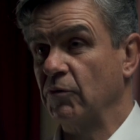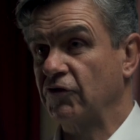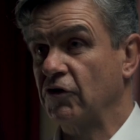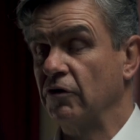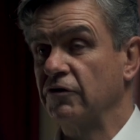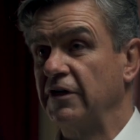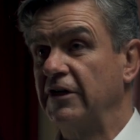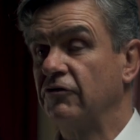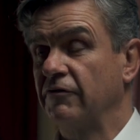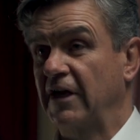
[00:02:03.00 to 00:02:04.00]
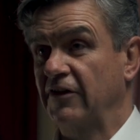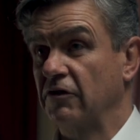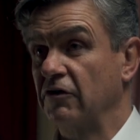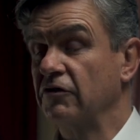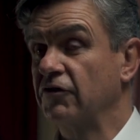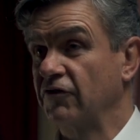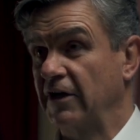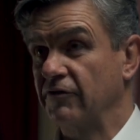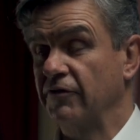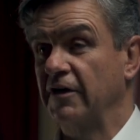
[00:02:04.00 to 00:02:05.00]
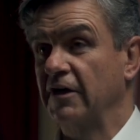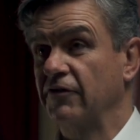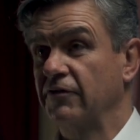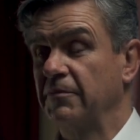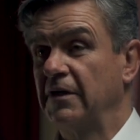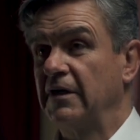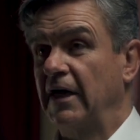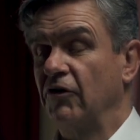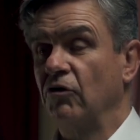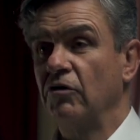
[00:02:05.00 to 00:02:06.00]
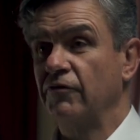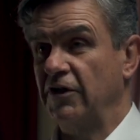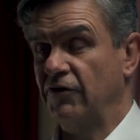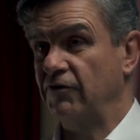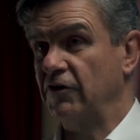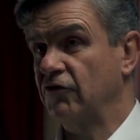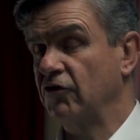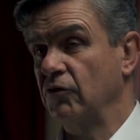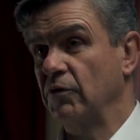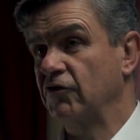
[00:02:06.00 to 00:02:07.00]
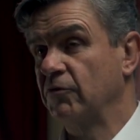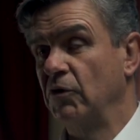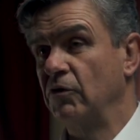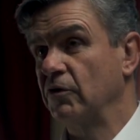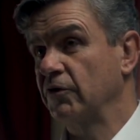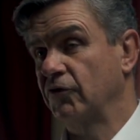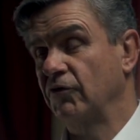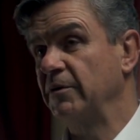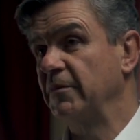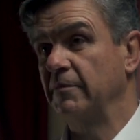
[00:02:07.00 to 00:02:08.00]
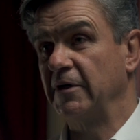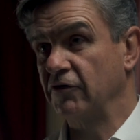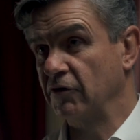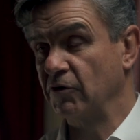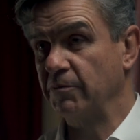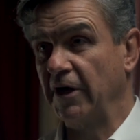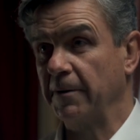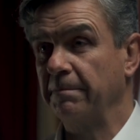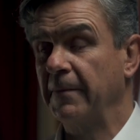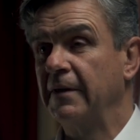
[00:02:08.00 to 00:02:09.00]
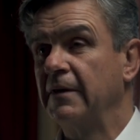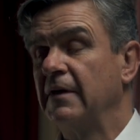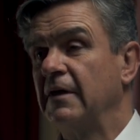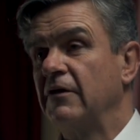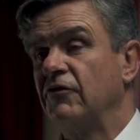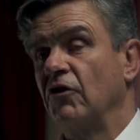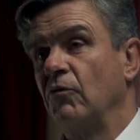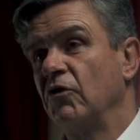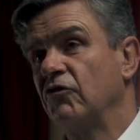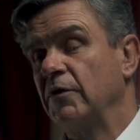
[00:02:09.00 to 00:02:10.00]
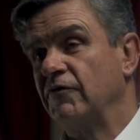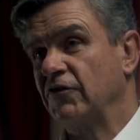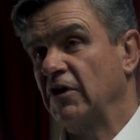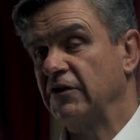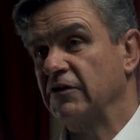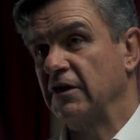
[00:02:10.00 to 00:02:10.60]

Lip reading: what's called an intravascular ultrasound device. And all of this fits through a small 3mm opening. So once we've decided